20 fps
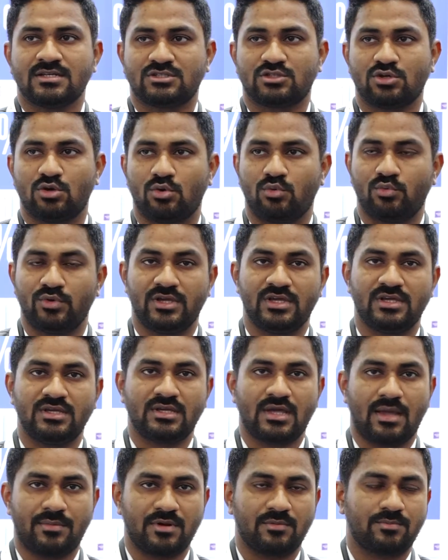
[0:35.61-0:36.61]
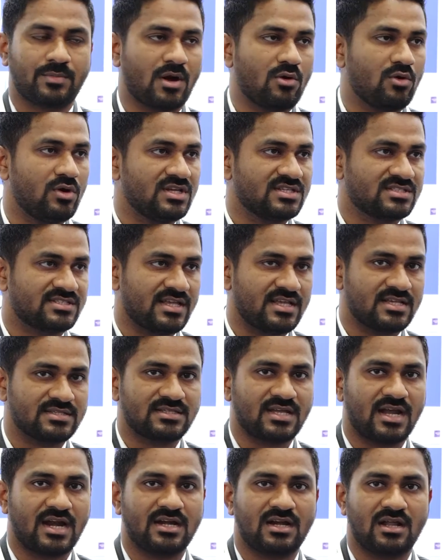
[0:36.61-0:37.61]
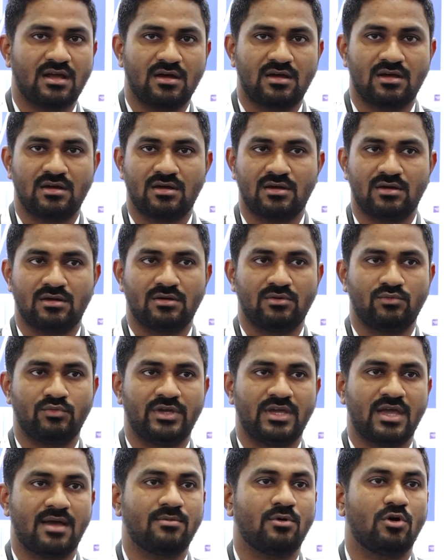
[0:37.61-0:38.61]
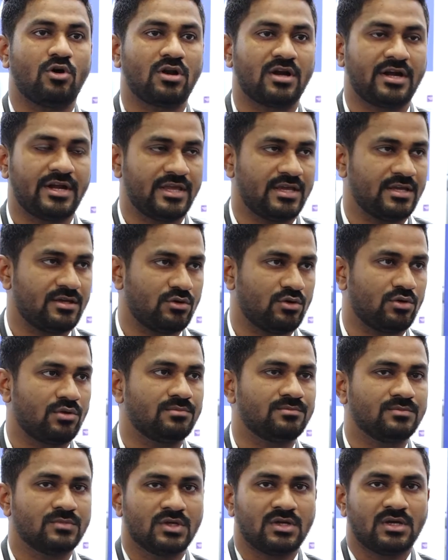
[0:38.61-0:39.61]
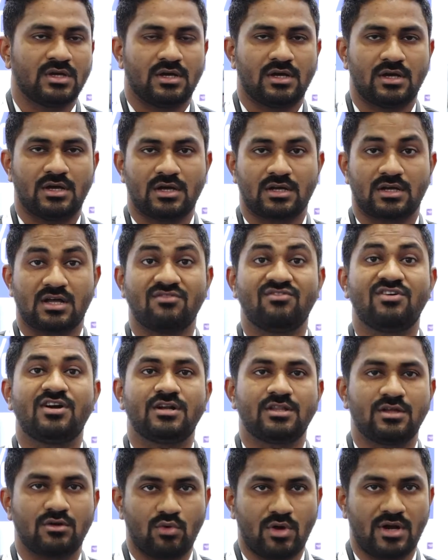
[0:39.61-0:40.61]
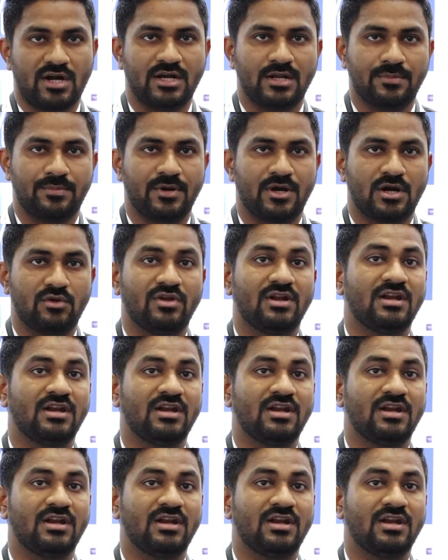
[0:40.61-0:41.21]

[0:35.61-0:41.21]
So we proudly says that we have already, you know, covered the warranty period.